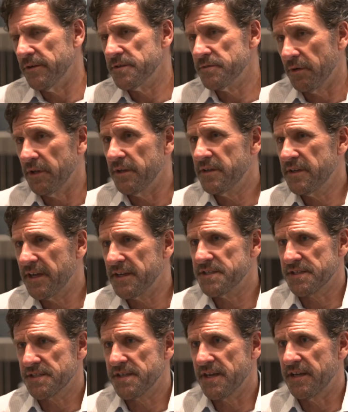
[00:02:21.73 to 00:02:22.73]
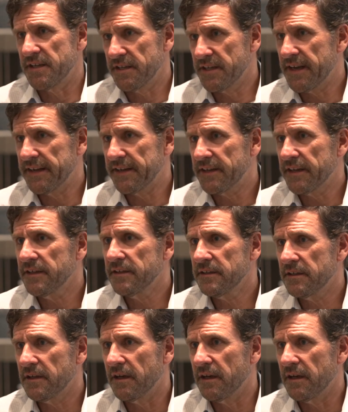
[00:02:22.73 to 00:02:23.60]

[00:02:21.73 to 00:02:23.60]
is really Kazakhstan and Canada,